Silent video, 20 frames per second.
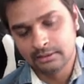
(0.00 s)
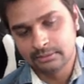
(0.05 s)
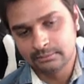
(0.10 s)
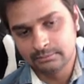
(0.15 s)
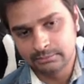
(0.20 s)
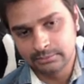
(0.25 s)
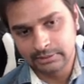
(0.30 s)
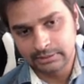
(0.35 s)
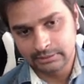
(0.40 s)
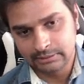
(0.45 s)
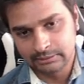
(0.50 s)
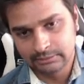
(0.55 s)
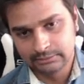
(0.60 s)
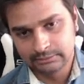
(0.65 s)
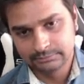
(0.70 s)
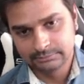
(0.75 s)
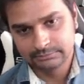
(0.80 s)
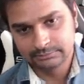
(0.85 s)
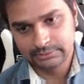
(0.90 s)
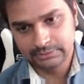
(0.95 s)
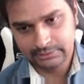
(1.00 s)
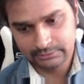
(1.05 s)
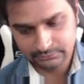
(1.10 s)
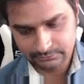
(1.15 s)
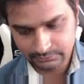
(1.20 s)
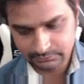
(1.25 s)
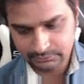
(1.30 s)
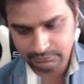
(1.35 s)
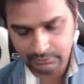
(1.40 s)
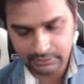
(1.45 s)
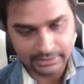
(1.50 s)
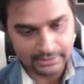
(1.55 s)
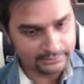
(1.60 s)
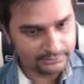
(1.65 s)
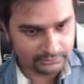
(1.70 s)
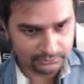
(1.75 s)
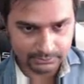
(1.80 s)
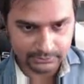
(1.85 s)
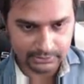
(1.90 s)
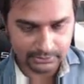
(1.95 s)
But the violence
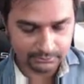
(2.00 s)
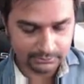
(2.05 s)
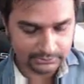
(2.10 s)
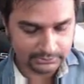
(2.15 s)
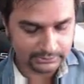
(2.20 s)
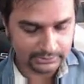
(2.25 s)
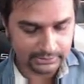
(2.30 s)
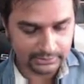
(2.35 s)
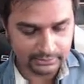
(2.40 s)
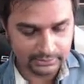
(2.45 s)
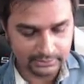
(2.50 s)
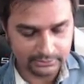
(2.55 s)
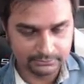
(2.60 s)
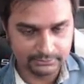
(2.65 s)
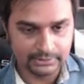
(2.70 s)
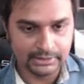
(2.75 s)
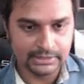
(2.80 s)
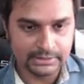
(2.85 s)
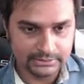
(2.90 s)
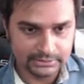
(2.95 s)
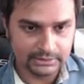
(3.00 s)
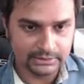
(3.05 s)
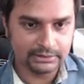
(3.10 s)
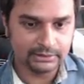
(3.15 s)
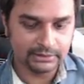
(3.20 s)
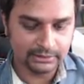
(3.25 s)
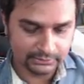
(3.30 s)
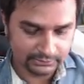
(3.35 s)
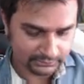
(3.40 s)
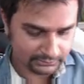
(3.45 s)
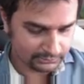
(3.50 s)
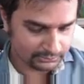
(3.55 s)
is pretty much there as well in GTA, the